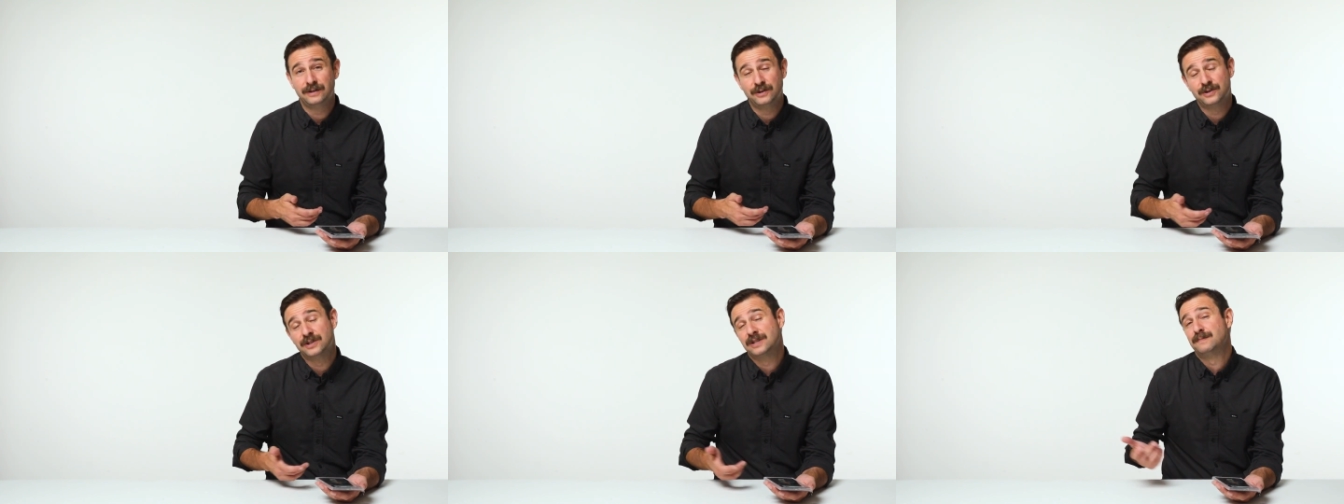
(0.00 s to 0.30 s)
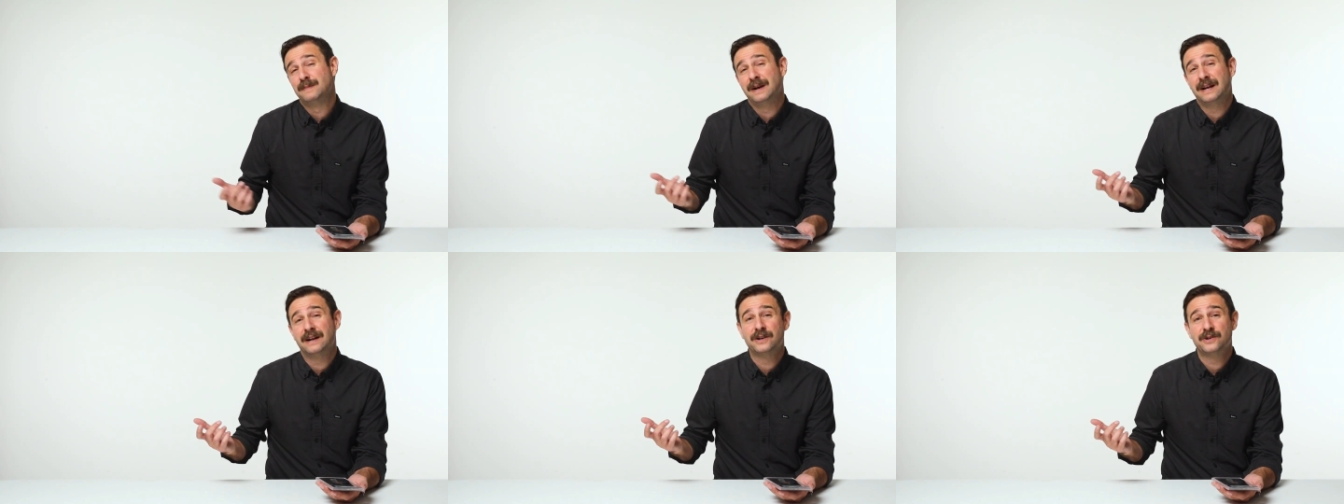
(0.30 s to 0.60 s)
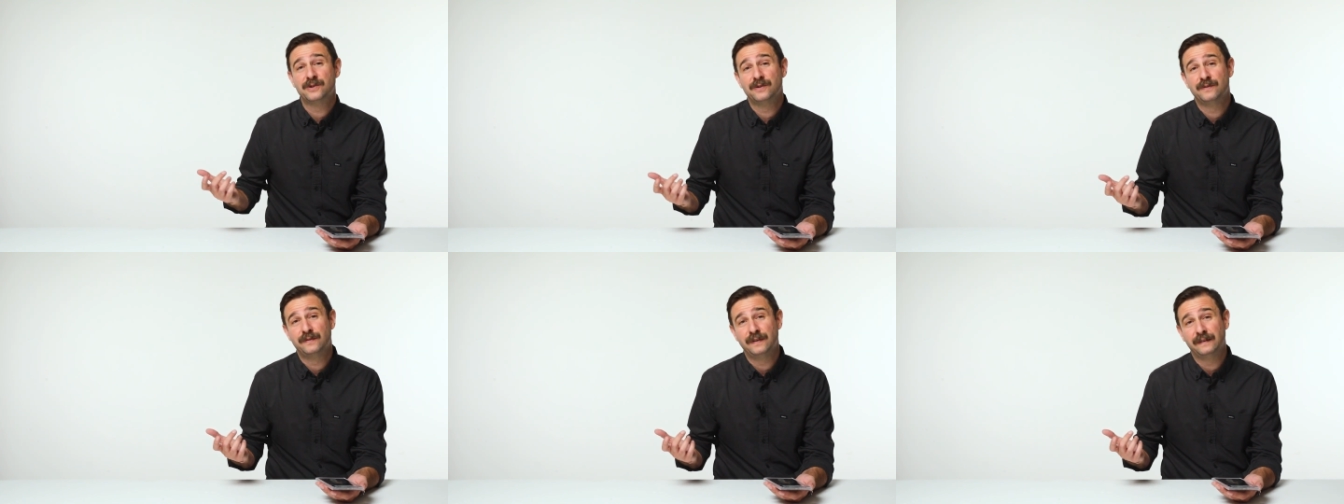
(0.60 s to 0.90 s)
You just made
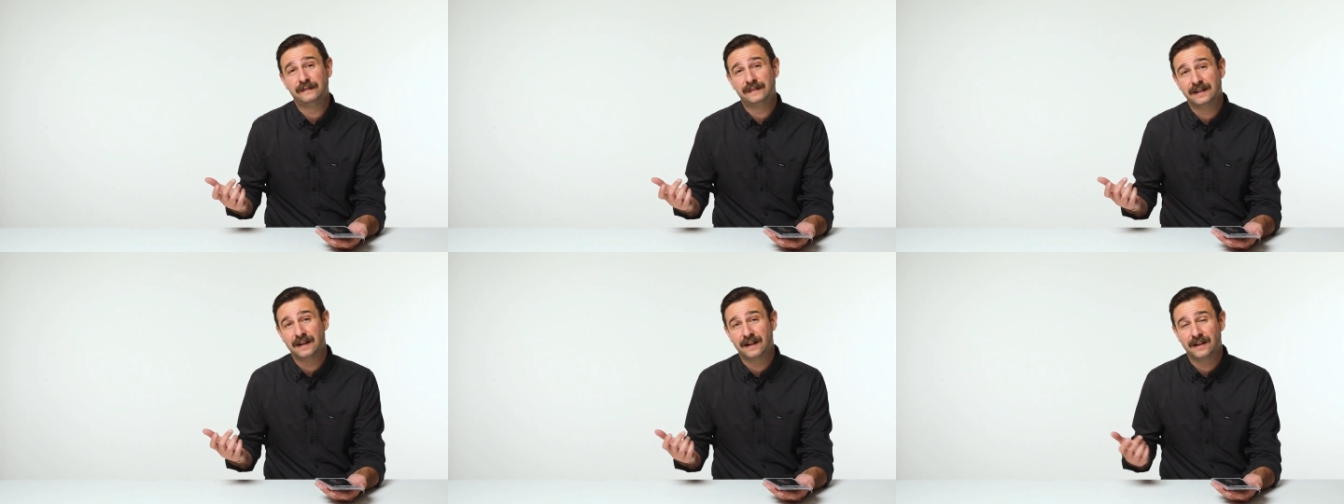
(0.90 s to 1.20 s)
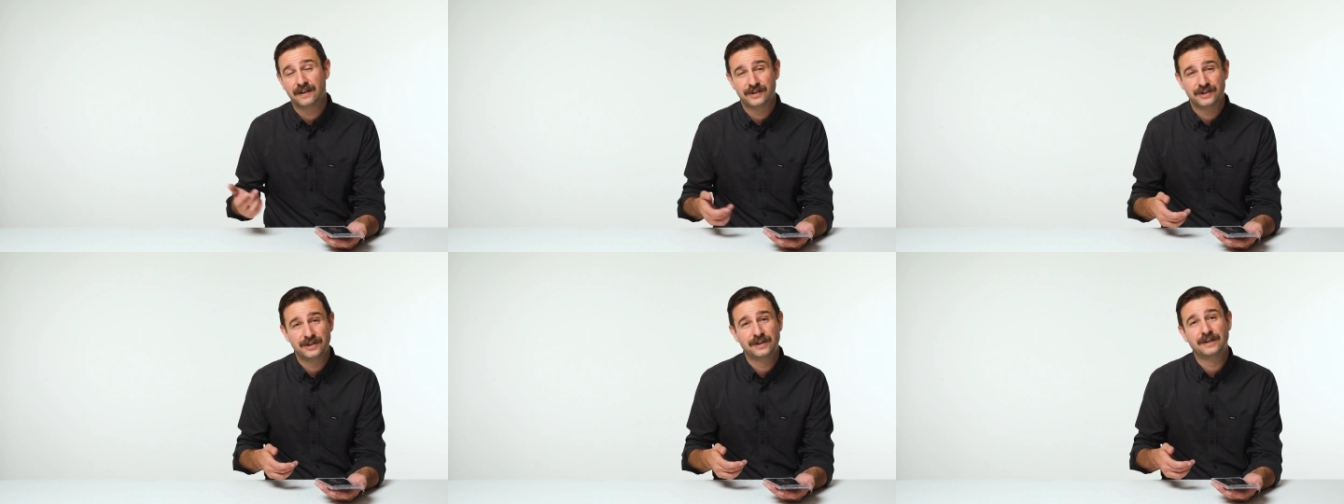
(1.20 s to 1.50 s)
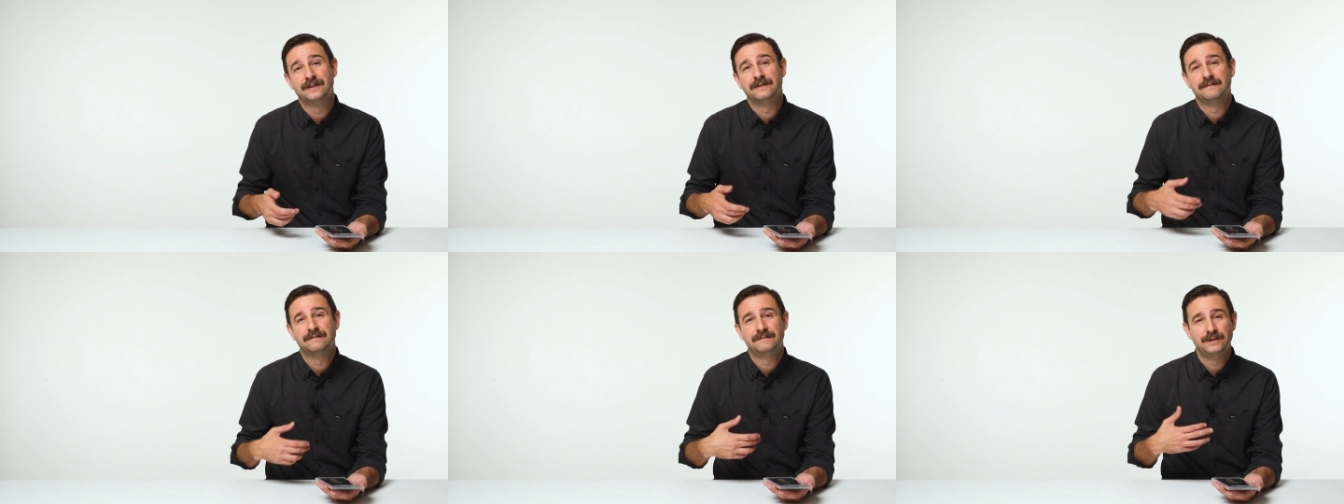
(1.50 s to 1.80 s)

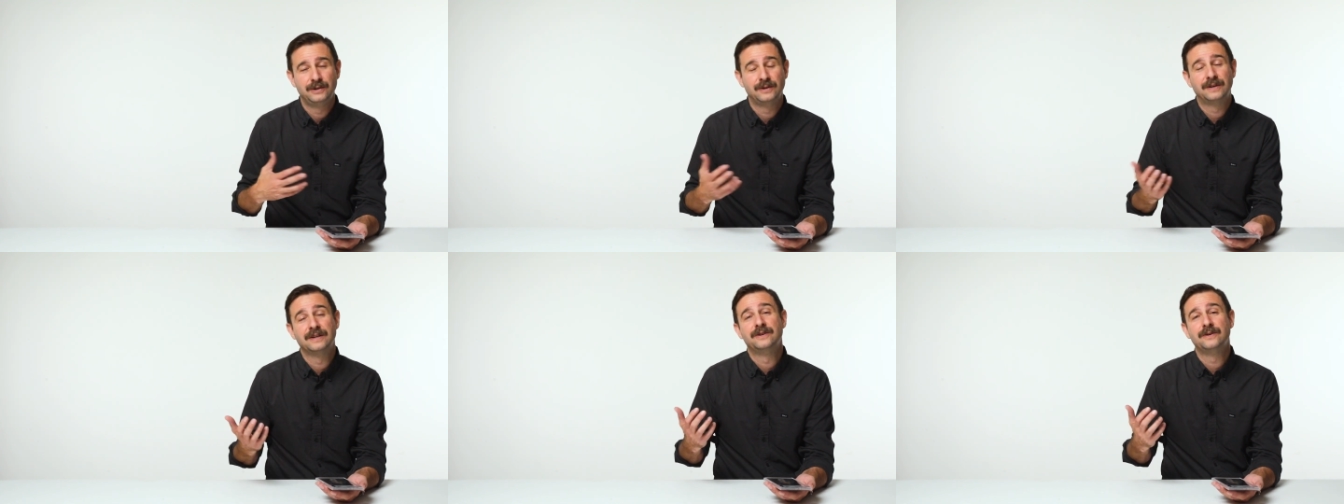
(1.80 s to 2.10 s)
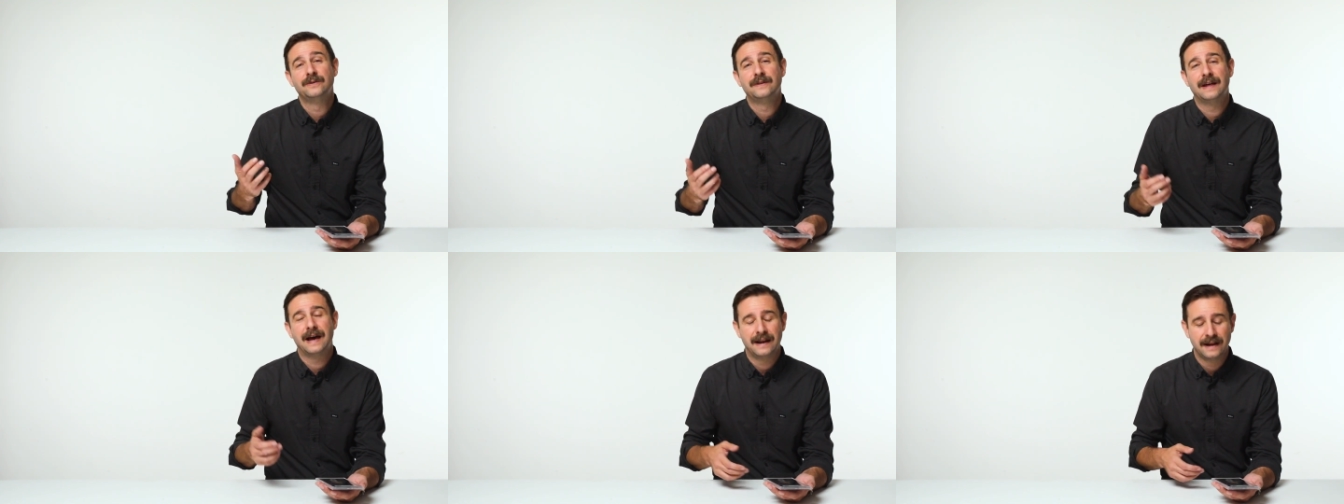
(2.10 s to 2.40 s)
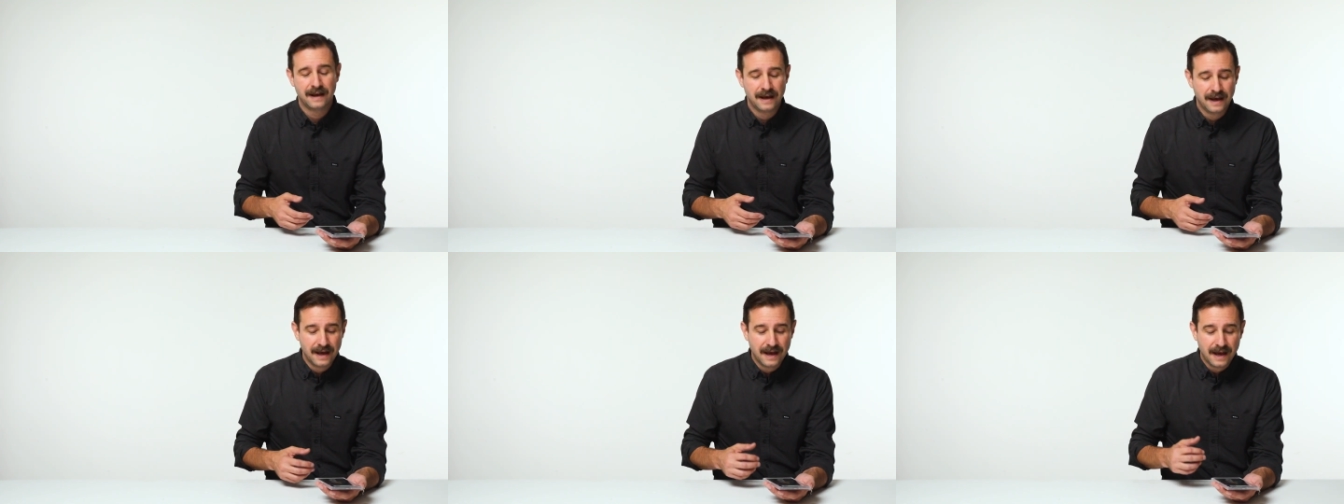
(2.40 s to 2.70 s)
$150. You can do
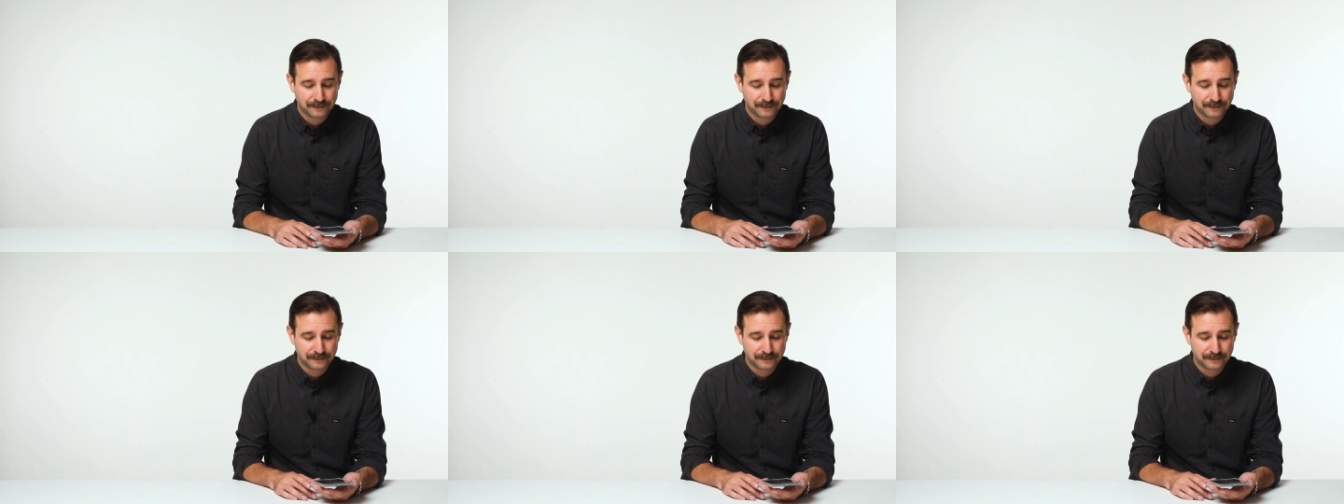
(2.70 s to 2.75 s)
that.